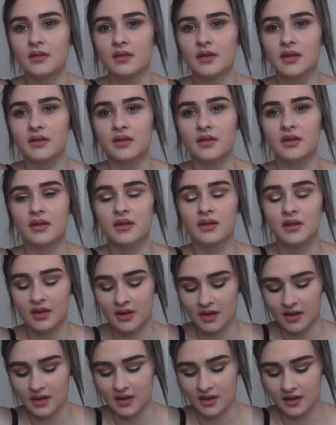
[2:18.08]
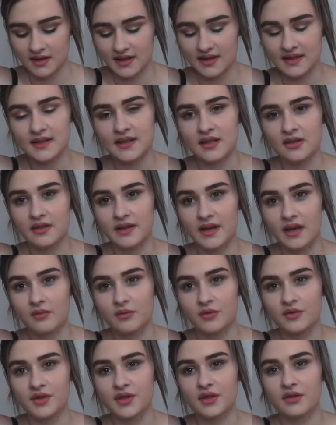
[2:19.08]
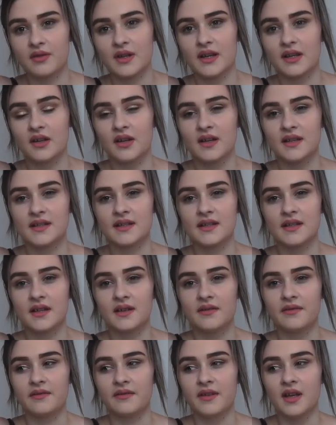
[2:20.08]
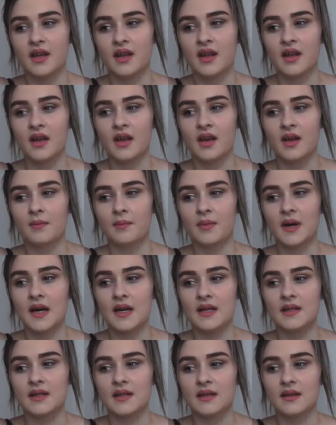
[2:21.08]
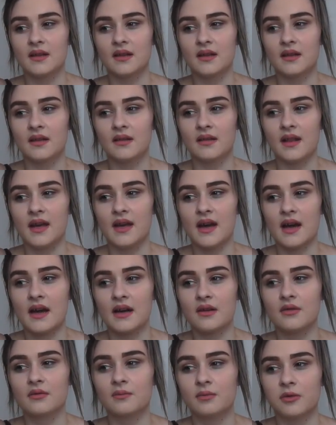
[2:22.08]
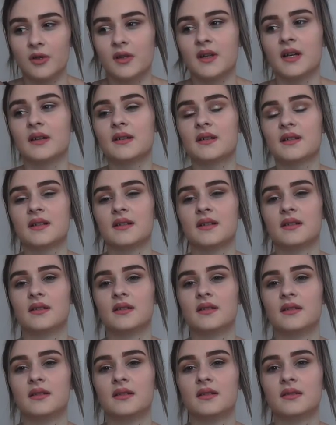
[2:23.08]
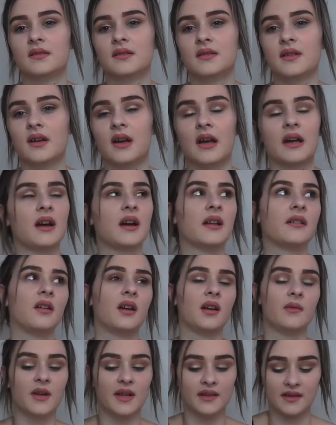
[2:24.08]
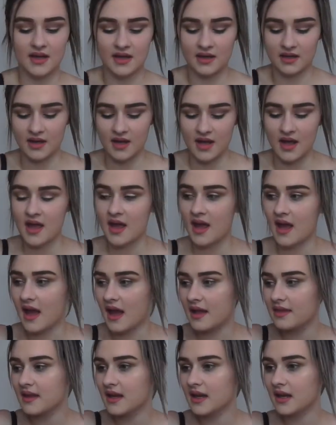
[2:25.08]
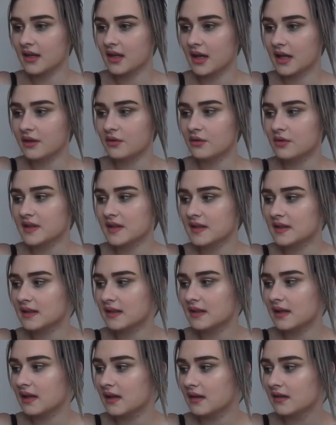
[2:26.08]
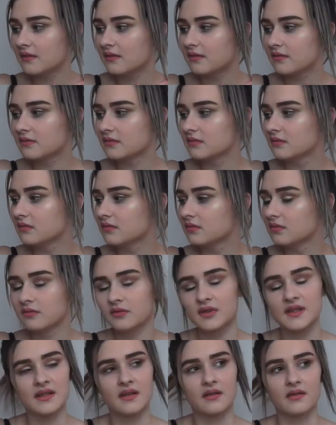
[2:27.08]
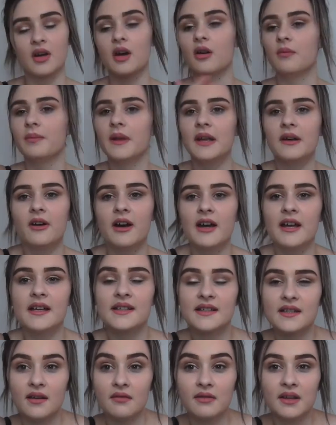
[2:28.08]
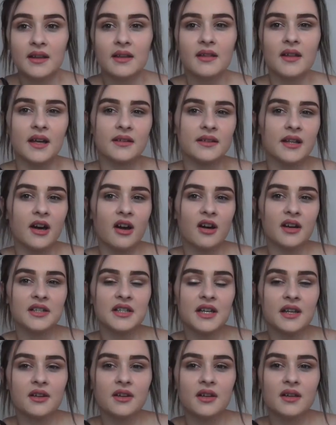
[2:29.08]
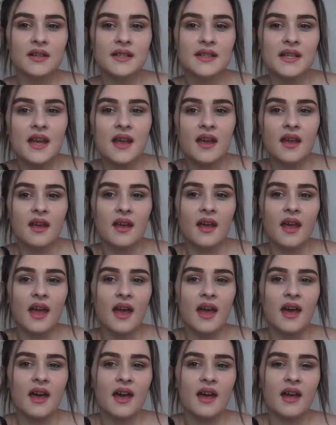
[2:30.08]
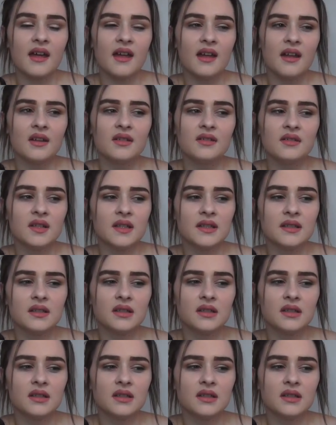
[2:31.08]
you know, testing on animals and all that kind of stuff. But they are good products. I can't lie about that. And then I also love, mm, oh, BYS. I really like their eyeshadows and,